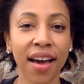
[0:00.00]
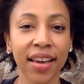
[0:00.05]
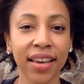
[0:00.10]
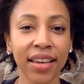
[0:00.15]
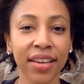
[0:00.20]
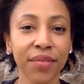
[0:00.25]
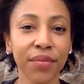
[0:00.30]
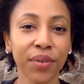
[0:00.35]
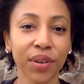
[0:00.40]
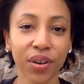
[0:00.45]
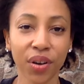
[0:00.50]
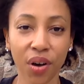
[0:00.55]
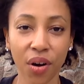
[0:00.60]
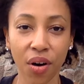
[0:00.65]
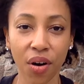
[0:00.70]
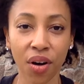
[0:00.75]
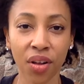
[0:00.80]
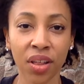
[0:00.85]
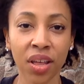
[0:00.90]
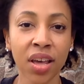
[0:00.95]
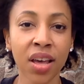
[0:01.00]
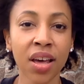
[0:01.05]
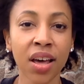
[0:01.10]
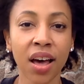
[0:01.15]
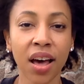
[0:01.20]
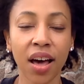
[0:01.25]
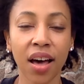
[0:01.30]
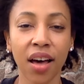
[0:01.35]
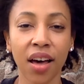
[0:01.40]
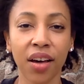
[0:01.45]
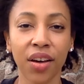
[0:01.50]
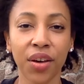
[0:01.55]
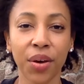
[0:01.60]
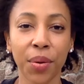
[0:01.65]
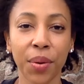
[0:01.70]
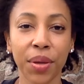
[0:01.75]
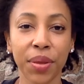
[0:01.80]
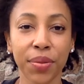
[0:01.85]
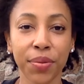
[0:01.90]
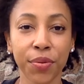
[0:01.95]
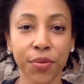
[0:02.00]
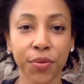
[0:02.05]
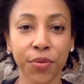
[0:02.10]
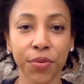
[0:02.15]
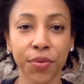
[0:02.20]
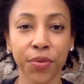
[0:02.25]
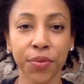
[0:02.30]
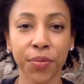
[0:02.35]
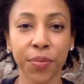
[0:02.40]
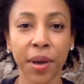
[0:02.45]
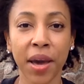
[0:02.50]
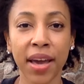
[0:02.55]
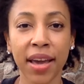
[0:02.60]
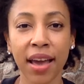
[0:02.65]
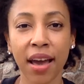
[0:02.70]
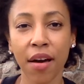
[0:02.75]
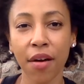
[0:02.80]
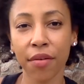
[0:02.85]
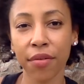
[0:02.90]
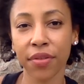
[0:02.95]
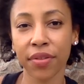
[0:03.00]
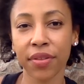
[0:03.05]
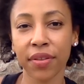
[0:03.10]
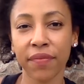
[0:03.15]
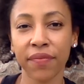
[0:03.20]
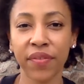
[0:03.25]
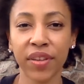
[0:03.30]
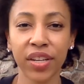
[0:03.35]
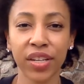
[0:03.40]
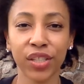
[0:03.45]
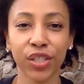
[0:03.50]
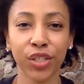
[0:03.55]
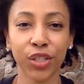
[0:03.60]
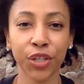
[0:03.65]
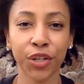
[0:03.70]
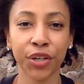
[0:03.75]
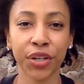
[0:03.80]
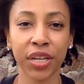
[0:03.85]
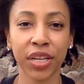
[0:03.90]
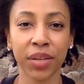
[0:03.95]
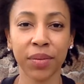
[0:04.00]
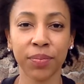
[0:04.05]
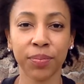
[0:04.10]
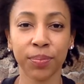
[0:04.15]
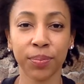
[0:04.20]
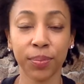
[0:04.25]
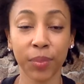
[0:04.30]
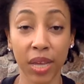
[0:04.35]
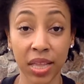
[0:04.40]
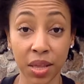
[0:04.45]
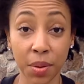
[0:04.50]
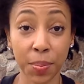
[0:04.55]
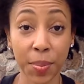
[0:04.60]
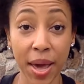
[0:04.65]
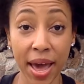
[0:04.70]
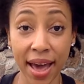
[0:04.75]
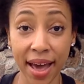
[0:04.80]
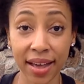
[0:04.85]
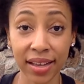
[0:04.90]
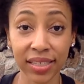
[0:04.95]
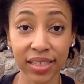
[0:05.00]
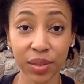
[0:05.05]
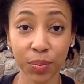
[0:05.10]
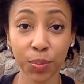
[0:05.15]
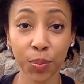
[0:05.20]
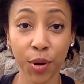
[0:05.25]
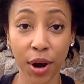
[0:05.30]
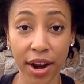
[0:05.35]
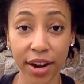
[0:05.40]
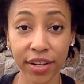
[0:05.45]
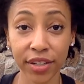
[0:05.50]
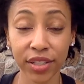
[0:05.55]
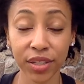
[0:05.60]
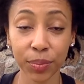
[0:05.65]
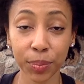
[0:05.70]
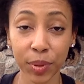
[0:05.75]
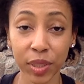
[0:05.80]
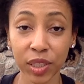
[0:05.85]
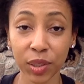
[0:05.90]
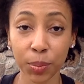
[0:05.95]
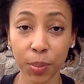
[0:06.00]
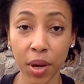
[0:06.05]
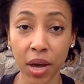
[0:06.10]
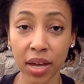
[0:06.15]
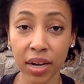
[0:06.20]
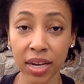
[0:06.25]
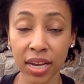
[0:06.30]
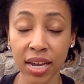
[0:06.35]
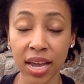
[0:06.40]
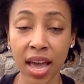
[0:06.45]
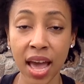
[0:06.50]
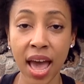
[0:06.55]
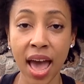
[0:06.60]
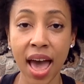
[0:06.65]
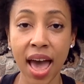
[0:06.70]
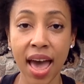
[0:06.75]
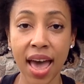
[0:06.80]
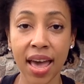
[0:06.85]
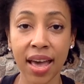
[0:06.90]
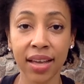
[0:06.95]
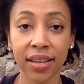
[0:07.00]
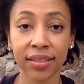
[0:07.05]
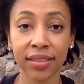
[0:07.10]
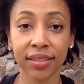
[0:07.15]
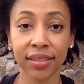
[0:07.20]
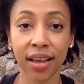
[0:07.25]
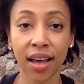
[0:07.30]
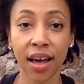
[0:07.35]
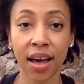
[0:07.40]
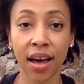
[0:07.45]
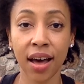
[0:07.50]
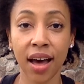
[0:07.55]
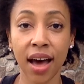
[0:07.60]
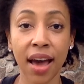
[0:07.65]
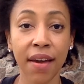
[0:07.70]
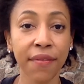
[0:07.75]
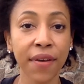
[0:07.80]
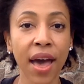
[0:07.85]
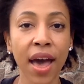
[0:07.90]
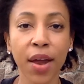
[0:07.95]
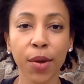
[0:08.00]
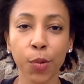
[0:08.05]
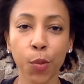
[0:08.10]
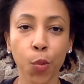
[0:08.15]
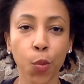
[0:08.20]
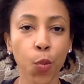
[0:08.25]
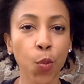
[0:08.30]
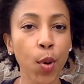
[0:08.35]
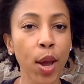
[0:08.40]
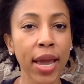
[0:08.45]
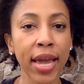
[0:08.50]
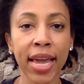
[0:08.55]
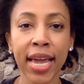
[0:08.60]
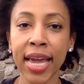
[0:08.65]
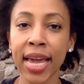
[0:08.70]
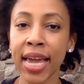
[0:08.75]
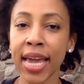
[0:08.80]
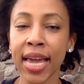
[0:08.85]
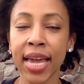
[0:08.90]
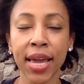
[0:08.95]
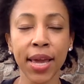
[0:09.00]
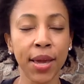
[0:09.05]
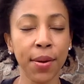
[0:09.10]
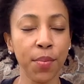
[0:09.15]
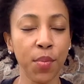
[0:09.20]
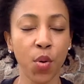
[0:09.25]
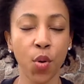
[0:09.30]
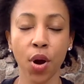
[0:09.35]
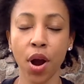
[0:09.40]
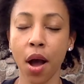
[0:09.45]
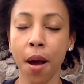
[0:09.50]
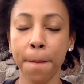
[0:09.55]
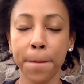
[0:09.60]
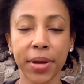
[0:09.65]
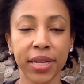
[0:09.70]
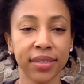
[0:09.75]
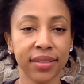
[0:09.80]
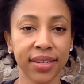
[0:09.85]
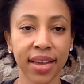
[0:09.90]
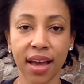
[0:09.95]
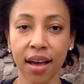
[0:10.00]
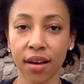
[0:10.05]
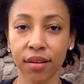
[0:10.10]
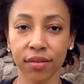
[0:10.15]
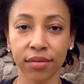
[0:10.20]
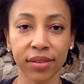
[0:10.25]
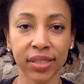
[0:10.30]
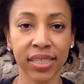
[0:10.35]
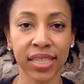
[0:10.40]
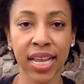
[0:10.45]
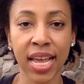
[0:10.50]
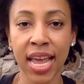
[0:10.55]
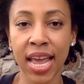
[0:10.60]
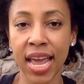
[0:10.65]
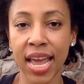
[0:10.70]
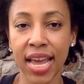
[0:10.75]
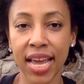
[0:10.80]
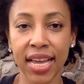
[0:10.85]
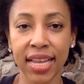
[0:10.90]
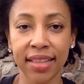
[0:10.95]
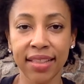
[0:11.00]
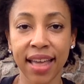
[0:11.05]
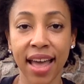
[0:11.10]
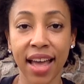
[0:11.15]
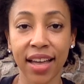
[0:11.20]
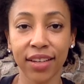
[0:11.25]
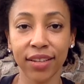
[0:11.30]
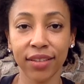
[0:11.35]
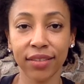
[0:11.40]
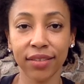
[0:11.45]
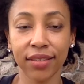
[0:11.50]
can recall going through my health and fitness journey in the past prior to Beachbody, and I've had way more up and downs in that